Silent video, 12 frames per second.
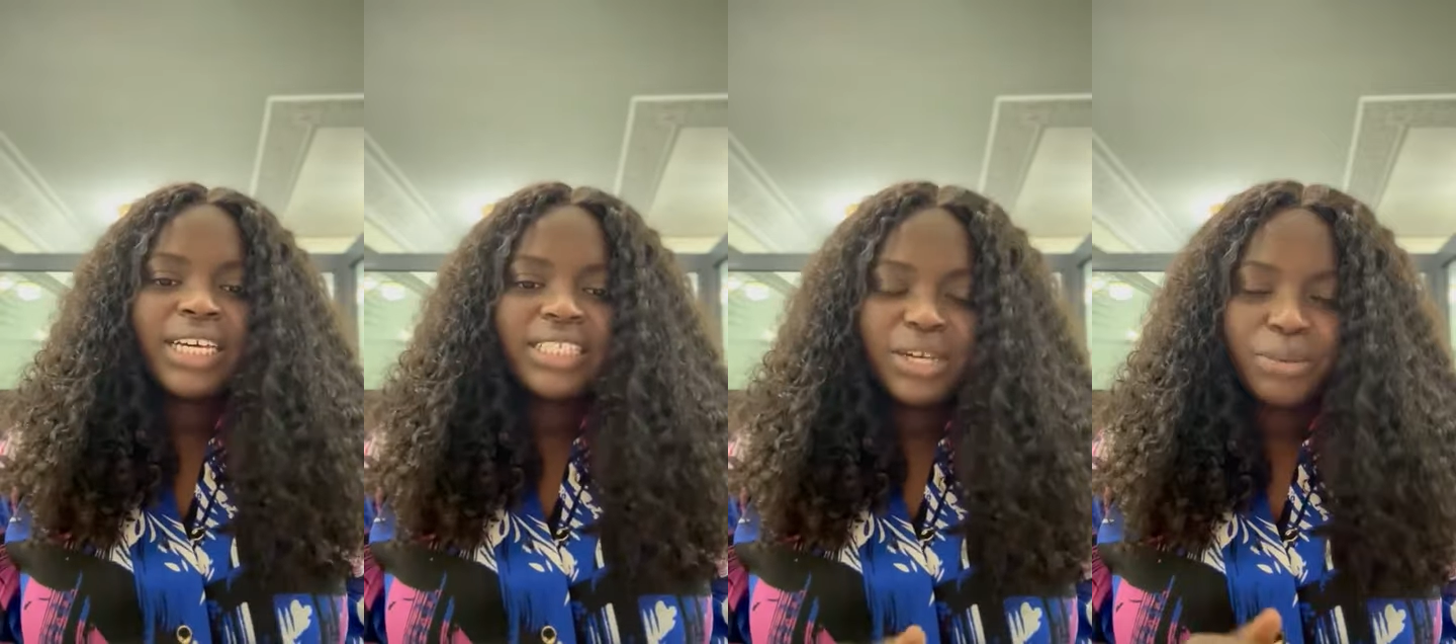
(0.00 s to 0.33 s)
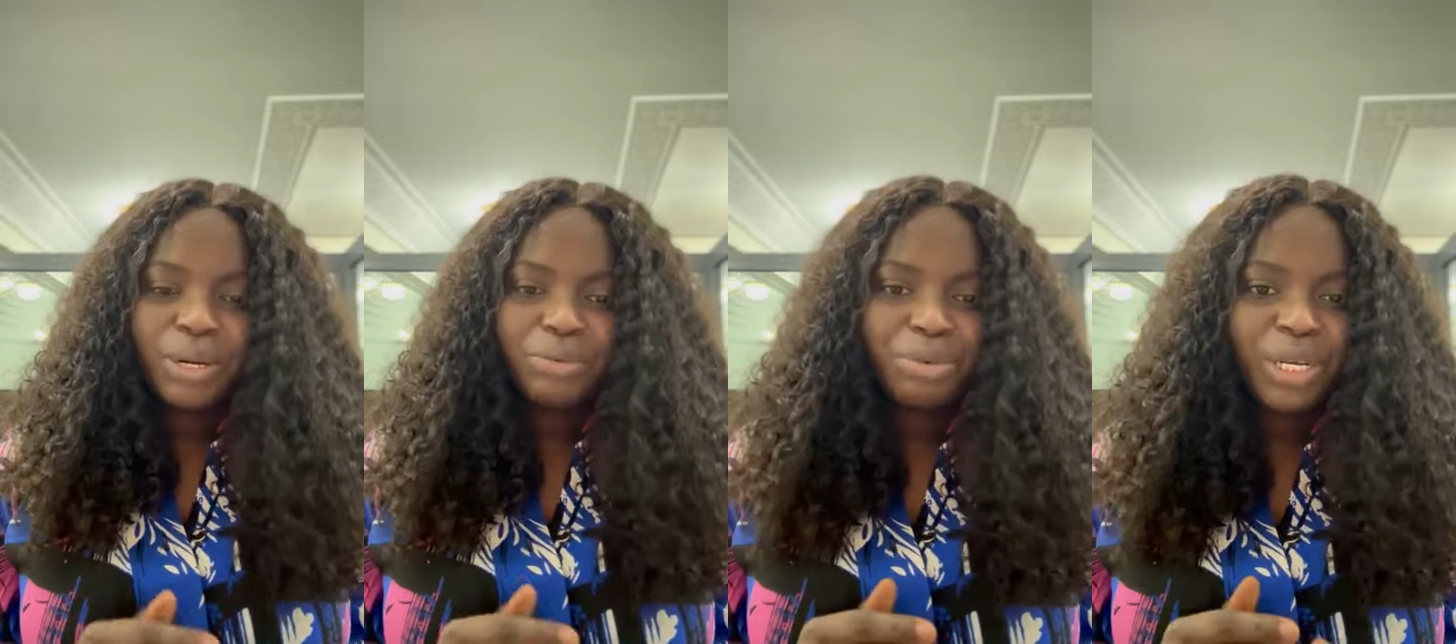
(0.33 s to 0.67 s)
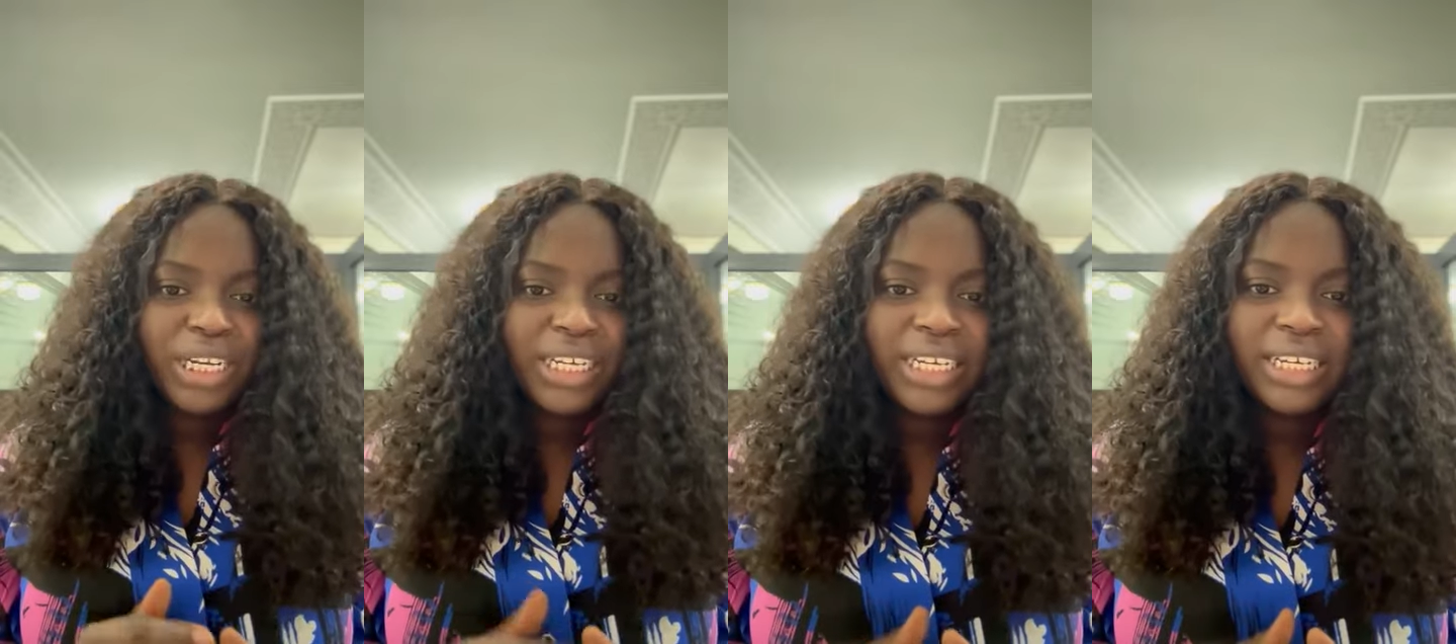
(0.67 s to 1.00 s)
They were
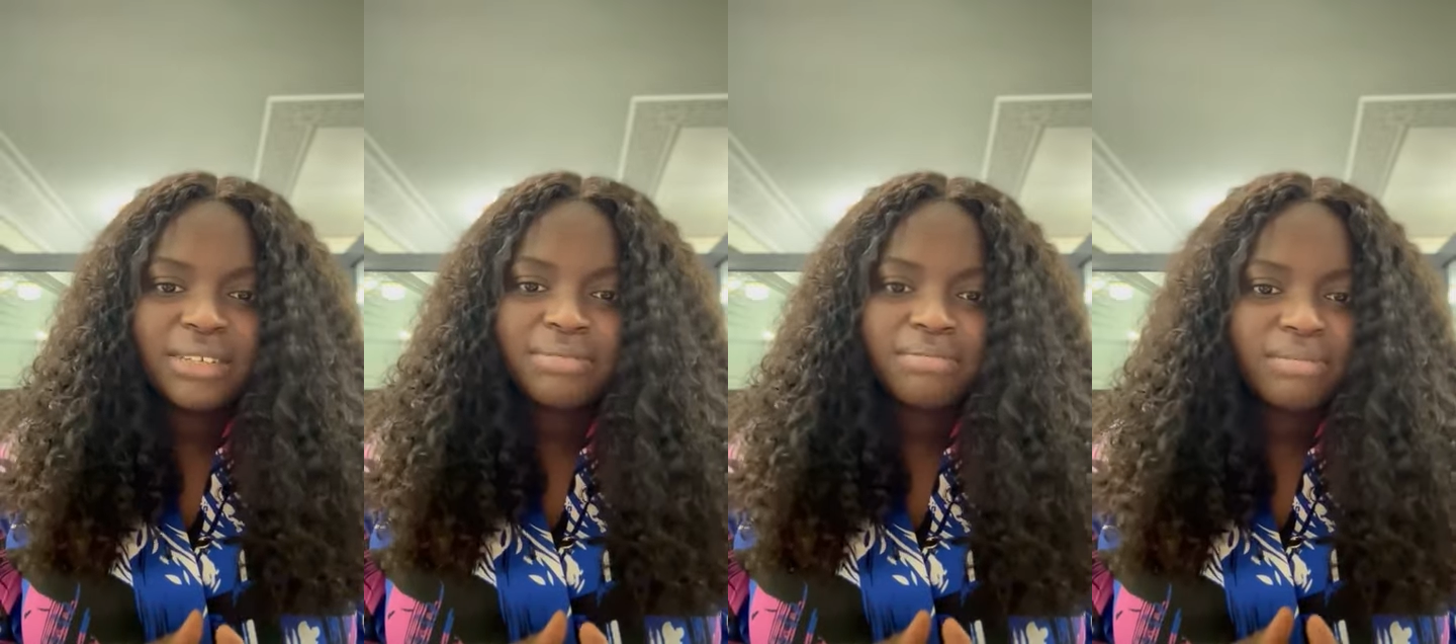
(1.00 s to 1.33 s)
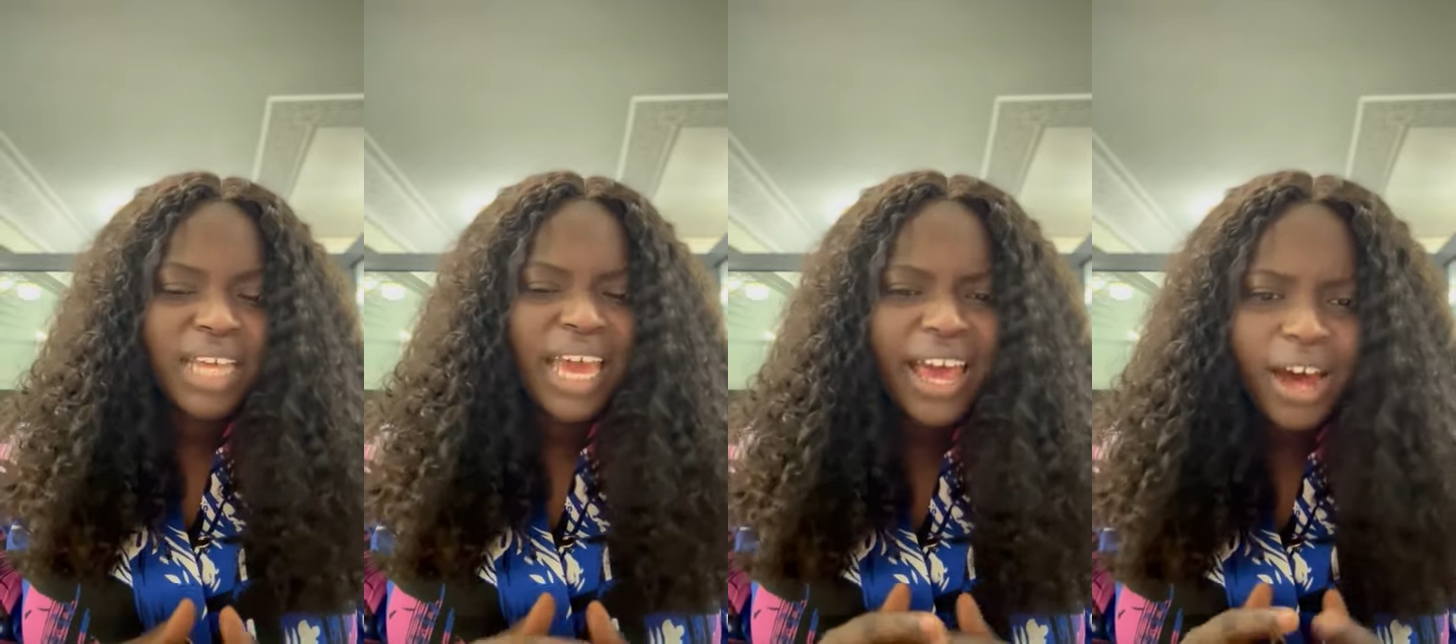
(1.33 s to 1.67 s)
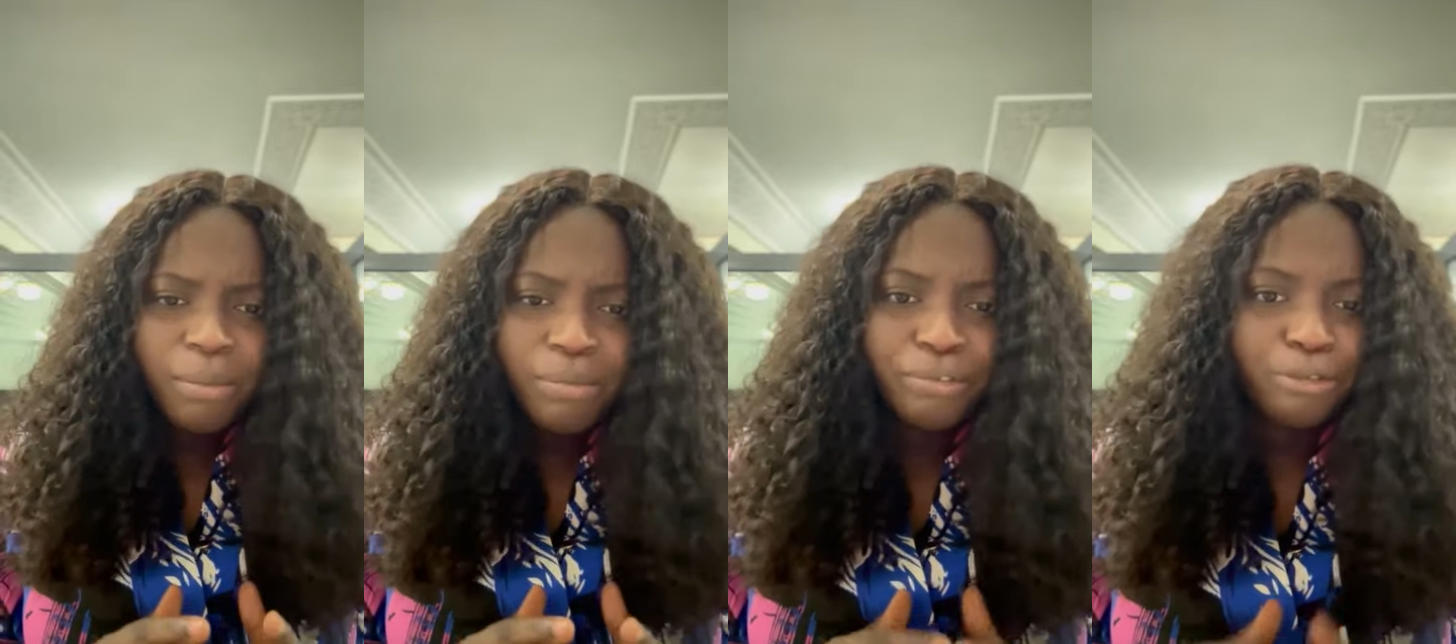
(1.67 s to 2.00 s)
really
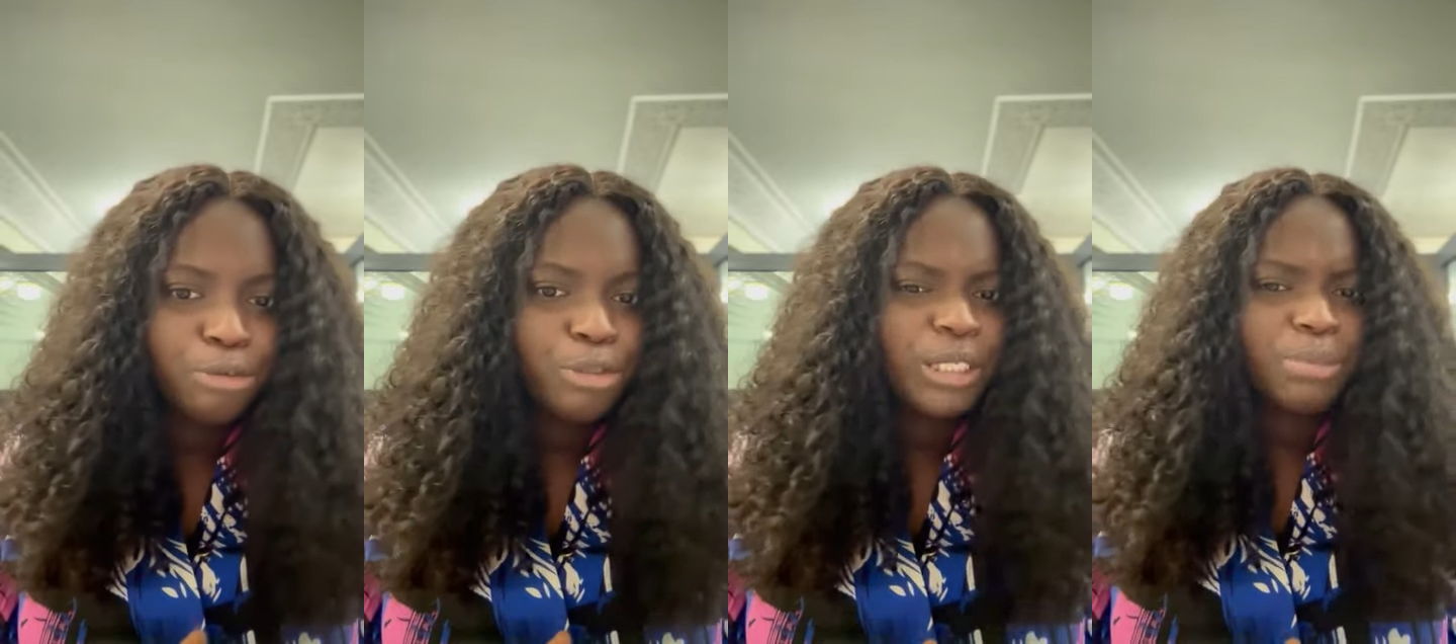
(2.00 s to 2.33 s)
helpful.